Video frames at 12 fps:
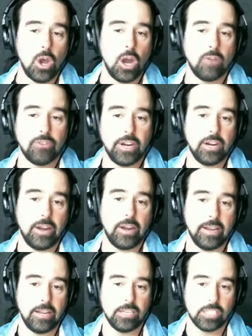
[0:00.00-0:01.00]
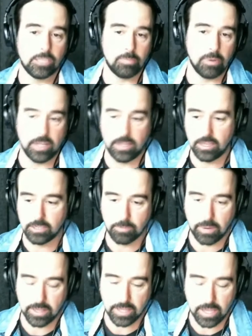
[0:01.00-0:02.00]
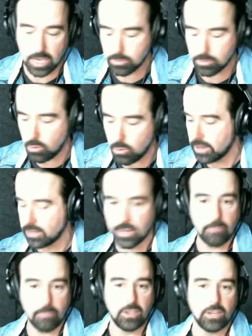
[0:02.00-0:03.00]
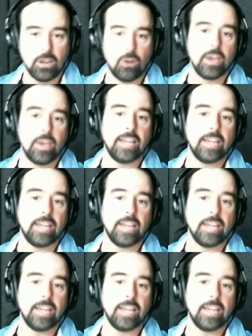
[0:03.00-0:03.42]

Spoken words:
over here and spread the gospel and and